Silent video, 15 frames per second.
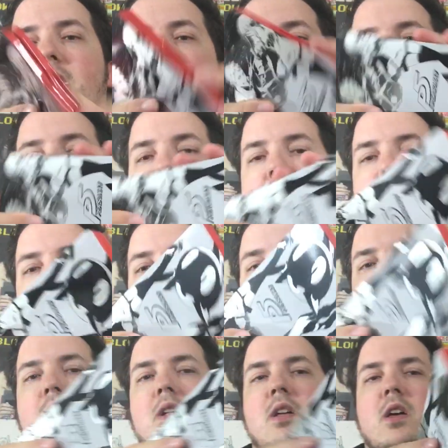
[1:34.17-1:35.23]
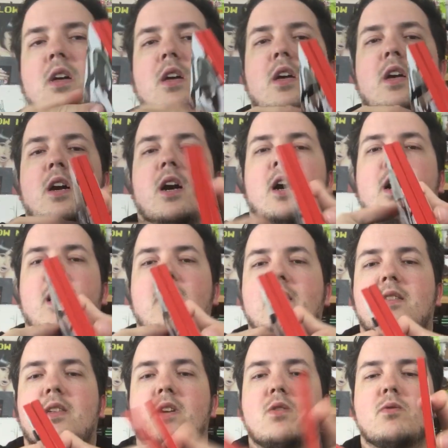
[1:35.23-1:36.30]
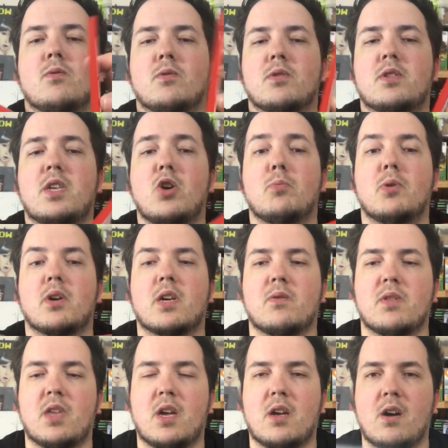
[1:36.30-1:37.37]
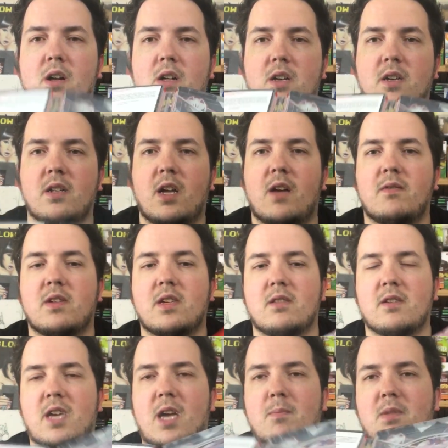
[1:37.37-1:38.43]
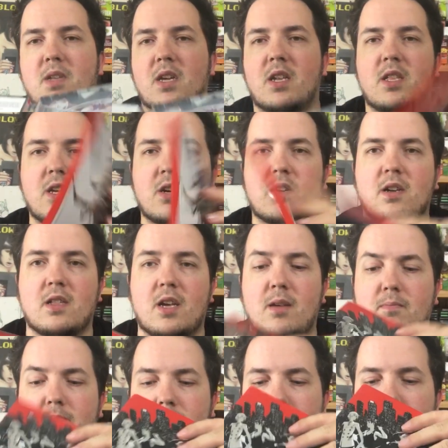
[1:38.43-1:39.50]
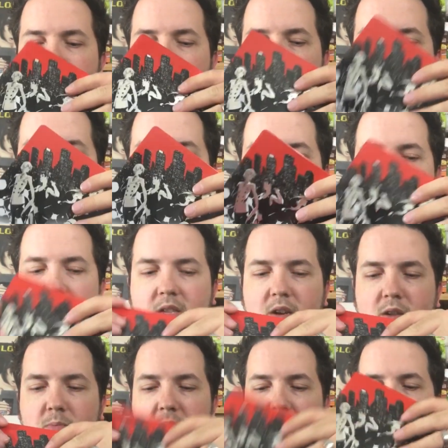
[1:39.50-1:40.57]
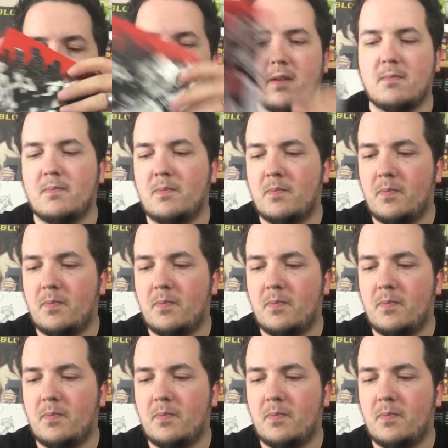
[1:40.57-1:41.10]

case as well. Steel book is what they call it. Obviously the game's not in there because I was just downstairs beating it.